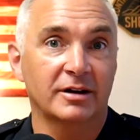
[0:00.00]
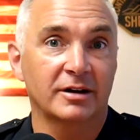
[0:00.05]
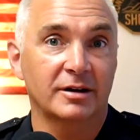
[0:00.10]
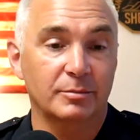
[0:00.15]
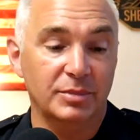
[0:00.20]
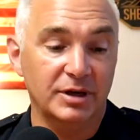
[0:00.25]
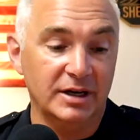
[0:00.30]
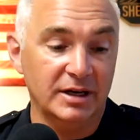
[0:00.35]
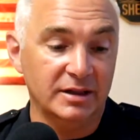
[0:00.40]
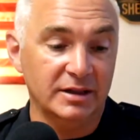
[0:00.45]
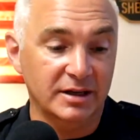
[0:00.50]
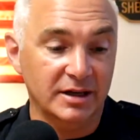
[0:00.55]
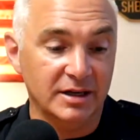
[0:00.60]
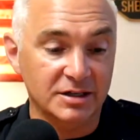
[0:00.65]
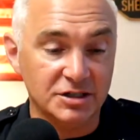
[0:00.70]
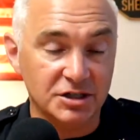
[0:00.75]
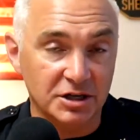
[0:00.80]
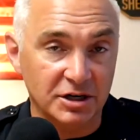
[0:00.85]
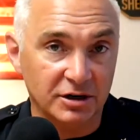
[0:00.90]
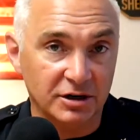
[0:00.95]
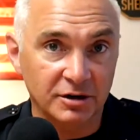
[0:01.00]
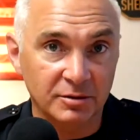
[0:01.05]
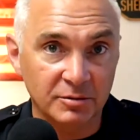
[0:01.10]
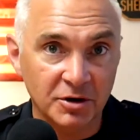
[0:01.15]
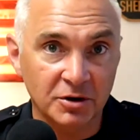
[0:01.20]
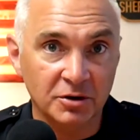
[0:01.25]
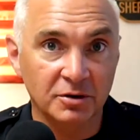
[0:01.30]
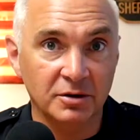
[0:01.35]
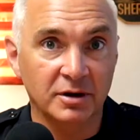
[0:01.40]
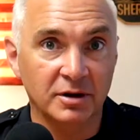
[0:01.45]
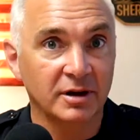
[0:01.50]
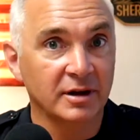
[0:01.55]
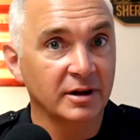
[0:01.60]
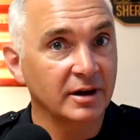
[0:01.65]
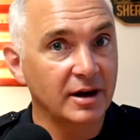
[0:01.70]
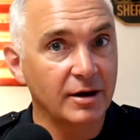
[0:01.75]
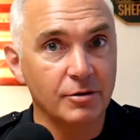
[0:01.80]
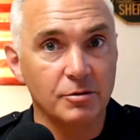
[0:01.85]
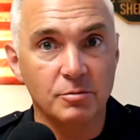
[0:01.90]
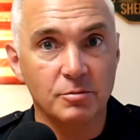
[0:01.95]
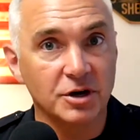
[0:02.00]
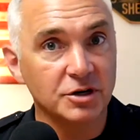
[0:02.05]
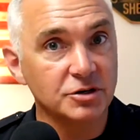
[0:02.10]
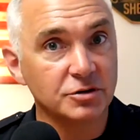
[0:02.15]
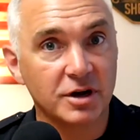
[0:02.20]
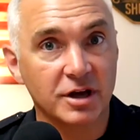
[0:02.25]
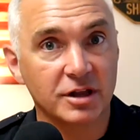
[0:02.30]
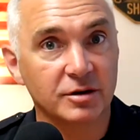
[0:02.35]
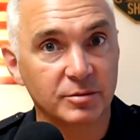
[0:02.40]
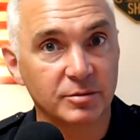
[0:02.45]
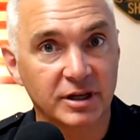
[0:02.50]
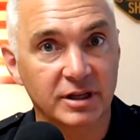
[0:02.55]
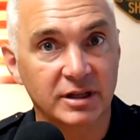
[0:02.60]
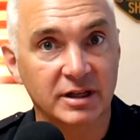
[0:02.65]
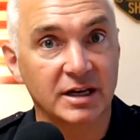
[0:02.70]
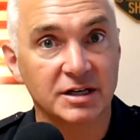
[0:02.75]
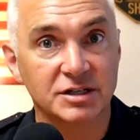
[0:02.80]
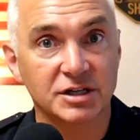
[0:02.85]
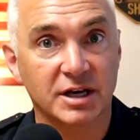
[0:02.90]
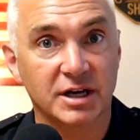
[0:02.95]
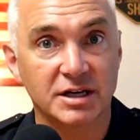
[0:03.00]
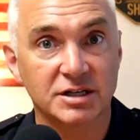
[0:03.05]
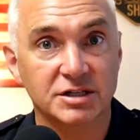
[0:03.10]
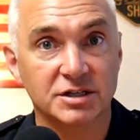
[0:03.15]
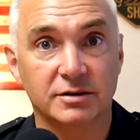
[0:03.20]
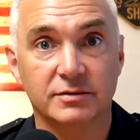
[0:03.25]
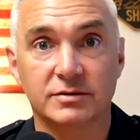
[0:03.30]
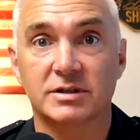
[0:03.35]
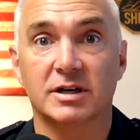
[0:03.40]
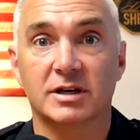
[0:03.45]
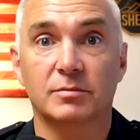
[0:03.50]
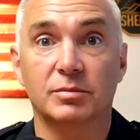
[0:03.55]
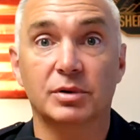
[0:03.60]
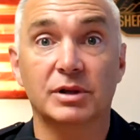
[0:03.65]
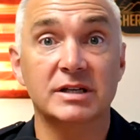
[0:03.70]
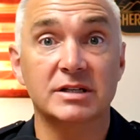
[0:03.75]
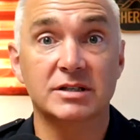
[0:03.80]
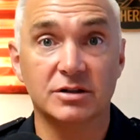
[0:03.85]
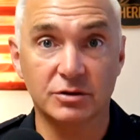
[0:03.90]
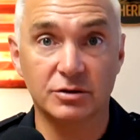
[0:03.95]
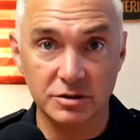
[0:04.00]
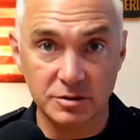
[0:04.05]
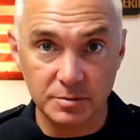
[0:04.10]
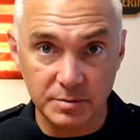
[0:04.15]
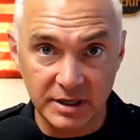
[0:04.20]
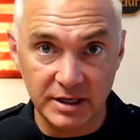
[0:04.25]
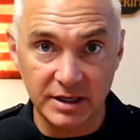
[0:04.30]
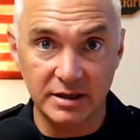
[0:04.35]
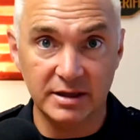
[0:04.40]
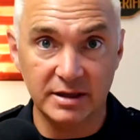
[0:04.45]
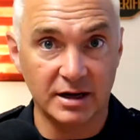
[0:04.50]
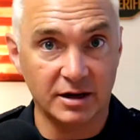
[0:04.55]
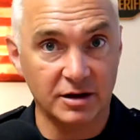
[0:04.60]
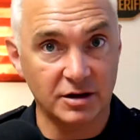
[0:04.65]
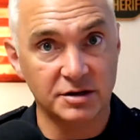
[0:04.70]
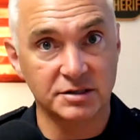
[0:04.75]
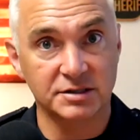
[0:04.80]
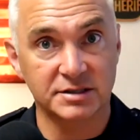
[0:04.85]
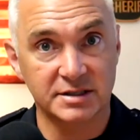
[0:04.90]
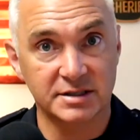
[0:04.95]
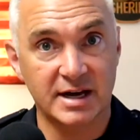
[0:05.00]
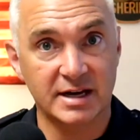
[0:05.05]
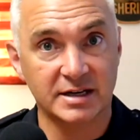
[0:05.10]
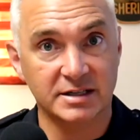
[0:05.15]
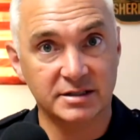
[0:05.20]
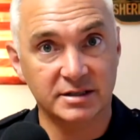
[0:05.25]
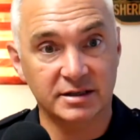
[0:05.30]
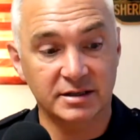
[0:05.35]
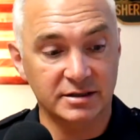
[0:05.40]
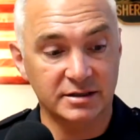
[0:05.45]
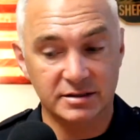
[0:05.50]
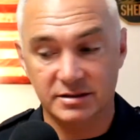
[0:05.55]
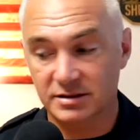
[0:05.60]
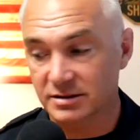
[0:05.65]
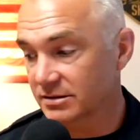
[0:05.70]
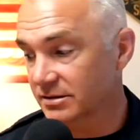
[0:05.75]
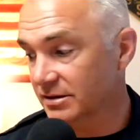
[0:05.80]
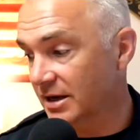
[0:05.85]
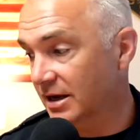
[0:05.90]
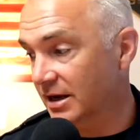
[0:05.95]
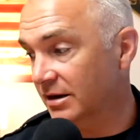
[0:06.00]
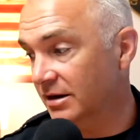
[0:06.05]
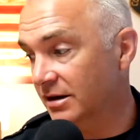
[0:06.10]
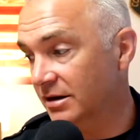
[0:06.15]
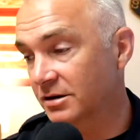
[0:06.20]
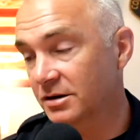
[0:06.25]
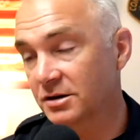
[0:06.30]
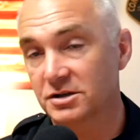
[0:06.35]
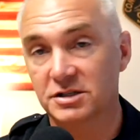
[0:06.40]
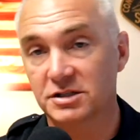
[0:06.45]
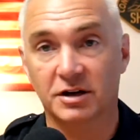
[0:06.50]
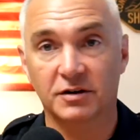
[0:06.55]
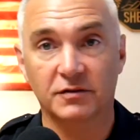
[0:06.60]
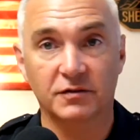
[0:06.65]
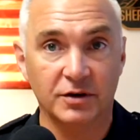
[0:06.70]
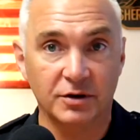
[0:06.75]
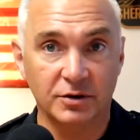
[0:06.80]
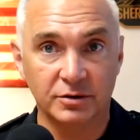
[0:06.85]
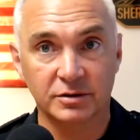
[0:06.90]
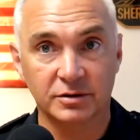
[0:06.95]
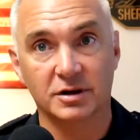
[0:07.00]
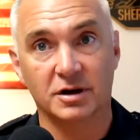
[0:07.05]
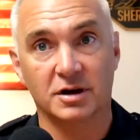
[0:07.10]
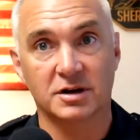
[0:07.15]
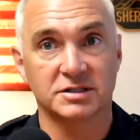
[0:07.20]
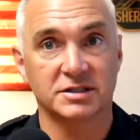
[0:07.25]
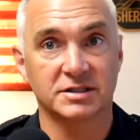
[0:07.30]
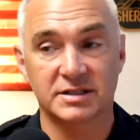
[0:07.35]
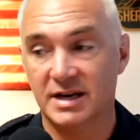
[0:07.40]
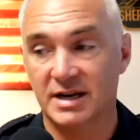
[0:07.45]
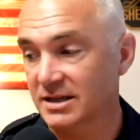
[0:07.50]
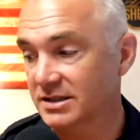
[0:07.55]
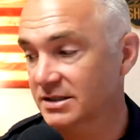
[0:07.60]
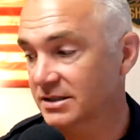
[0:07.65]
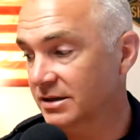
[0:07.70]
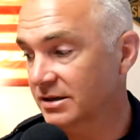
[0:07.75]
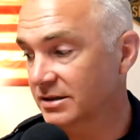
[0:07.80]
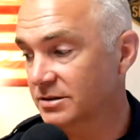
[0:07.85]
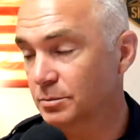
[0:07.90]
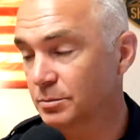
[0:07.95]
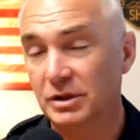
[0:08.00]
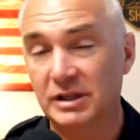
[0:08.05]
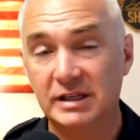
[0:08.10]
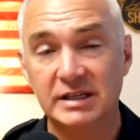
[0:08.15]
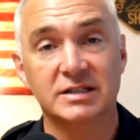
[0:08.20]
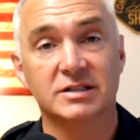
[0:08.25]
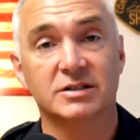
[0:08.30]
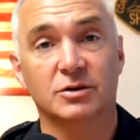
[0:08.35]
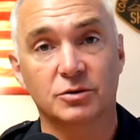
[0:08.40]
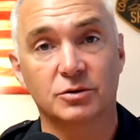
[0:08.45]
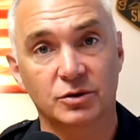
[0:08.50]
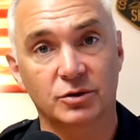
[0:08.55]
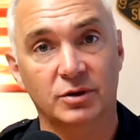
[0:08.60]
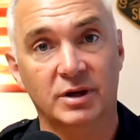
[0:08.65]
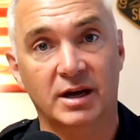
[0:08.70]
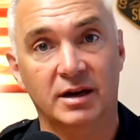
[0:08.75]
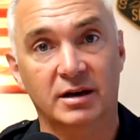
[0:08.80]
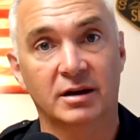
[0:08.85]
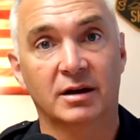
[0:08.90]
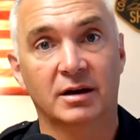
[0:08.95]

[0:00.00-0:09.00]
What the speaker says: be in the engineering mode. I would much rather be in the education of saying, please don't speed. That causes accidents. Hanging out on your cell phone causes accidents. Please don't do that.